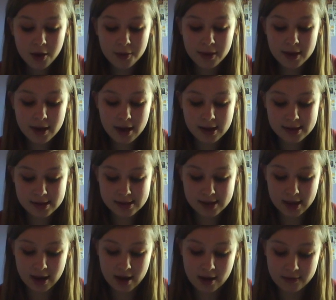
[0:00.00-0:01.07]
Quinn asks
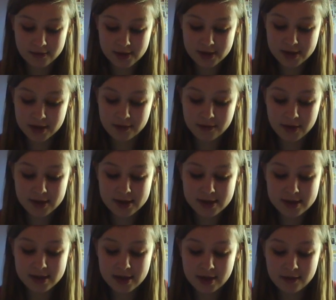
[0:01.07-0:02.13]
her, after Sue
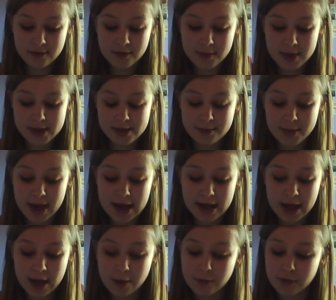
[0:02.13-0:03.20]
finds the information barely
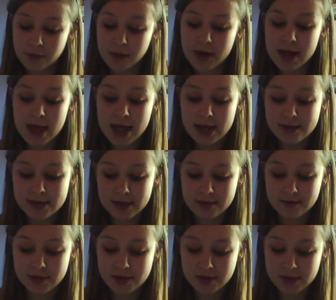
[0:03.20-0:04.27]
helpful, if she
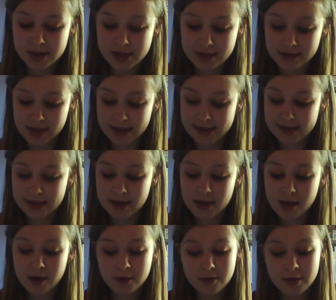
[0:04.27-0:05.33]
can rejoin the Cheerios.
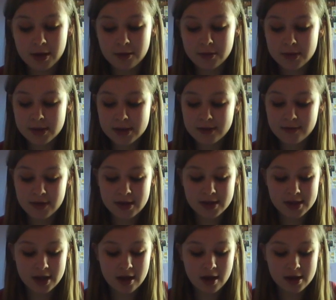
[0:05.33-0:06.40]
Quinn wants to
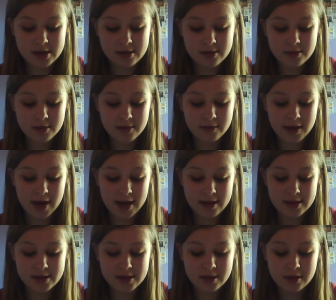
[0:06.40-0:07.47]
finish her high school career in
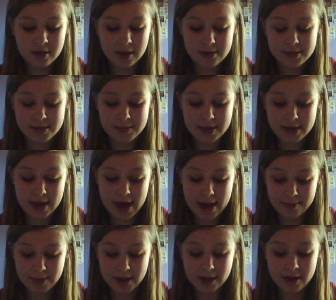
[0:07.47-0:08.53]
the two clubs that made her
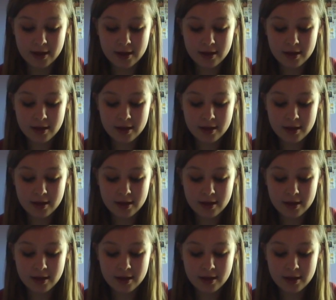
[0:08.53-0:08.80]
happy.